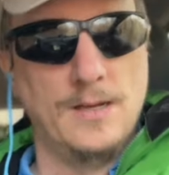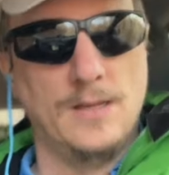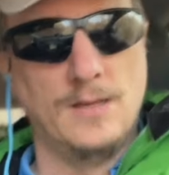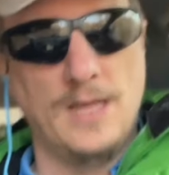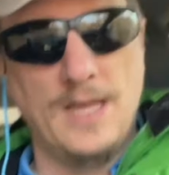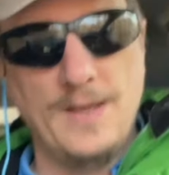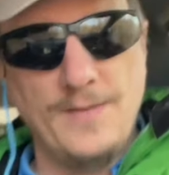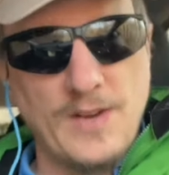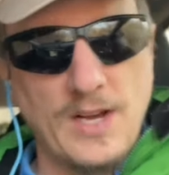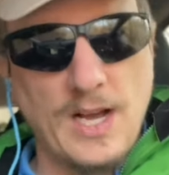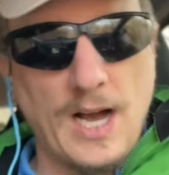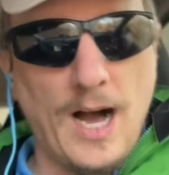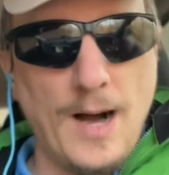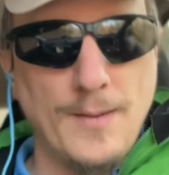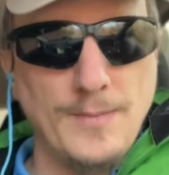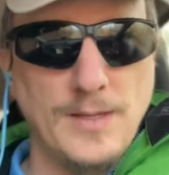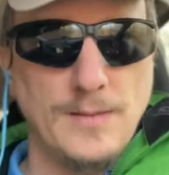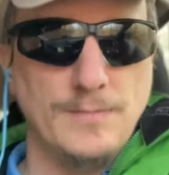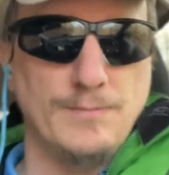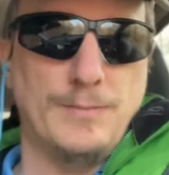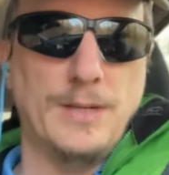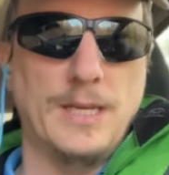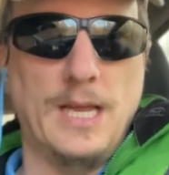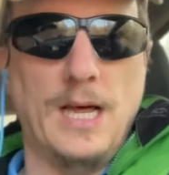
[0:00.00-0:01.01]
leave a
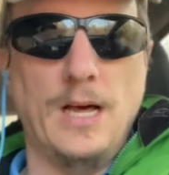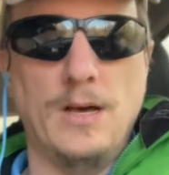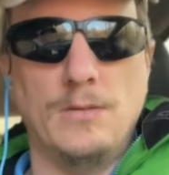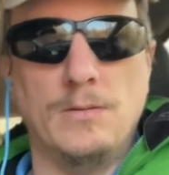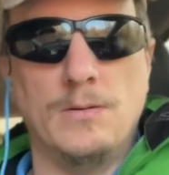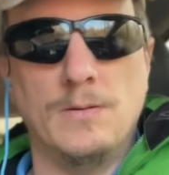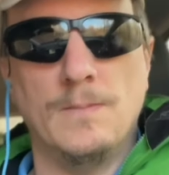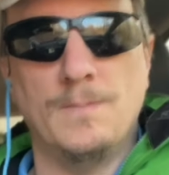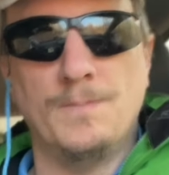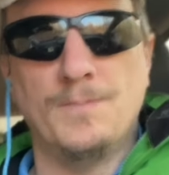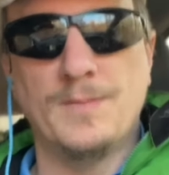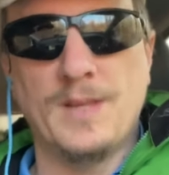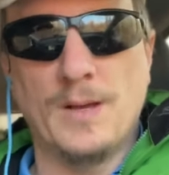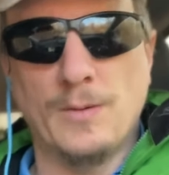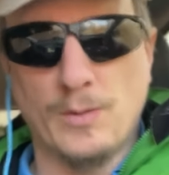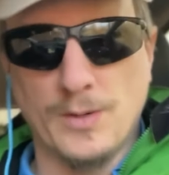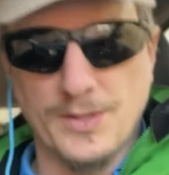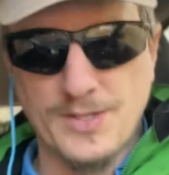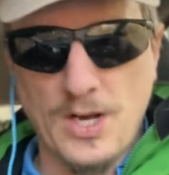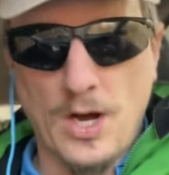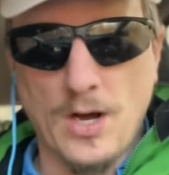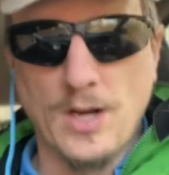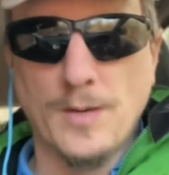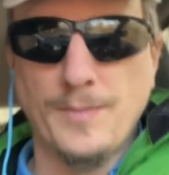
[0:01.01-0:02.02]
comment below and we'll
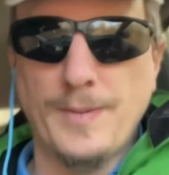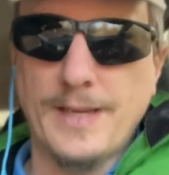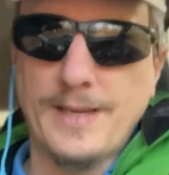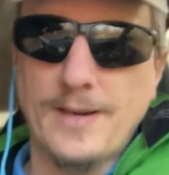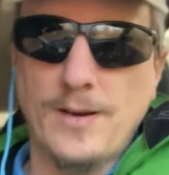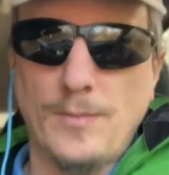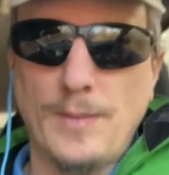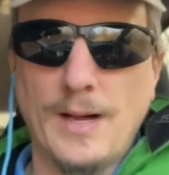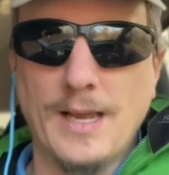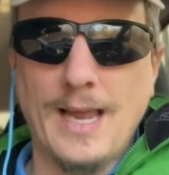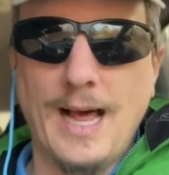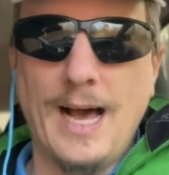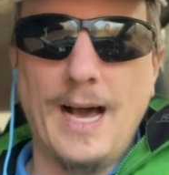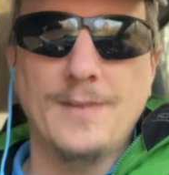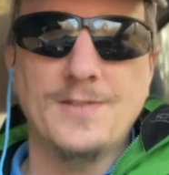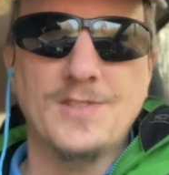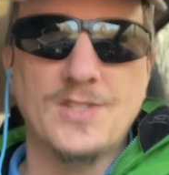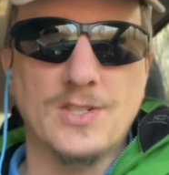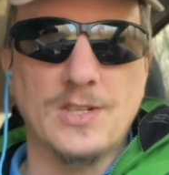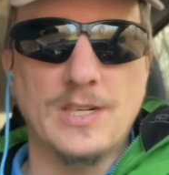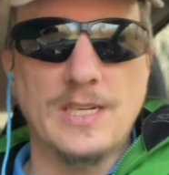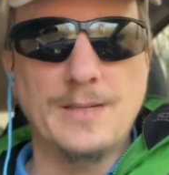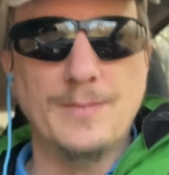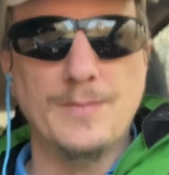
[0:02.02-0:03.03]
talk about it on my live
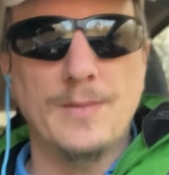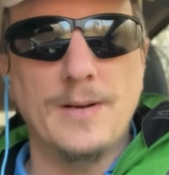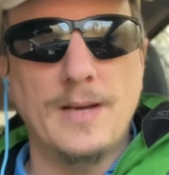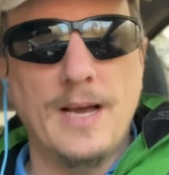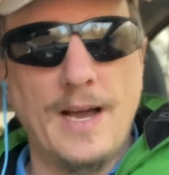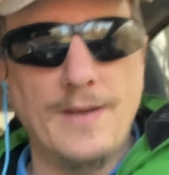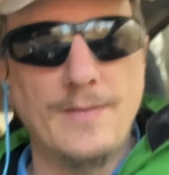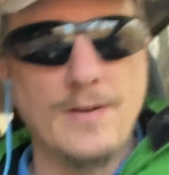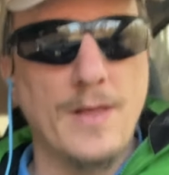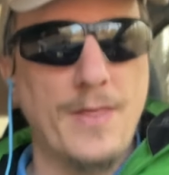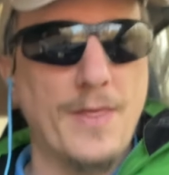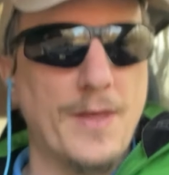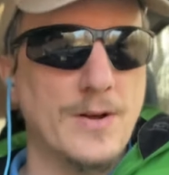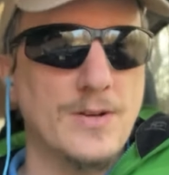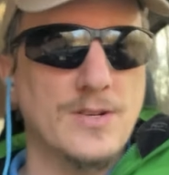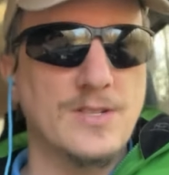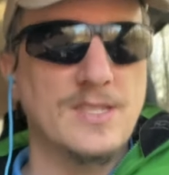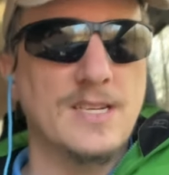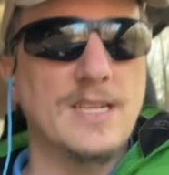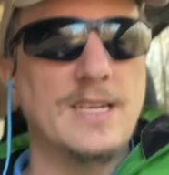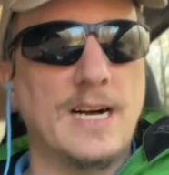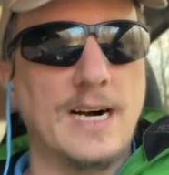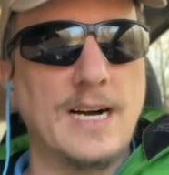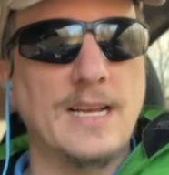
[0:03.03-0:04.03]
stream every
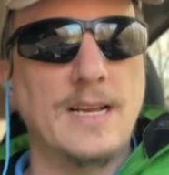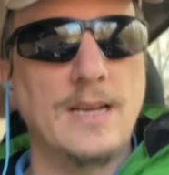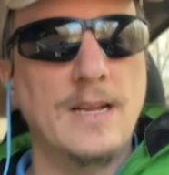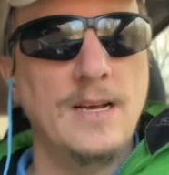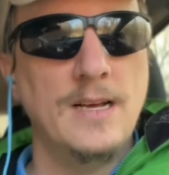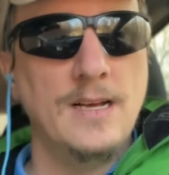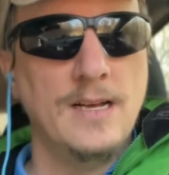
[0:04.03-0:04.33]
Thursday night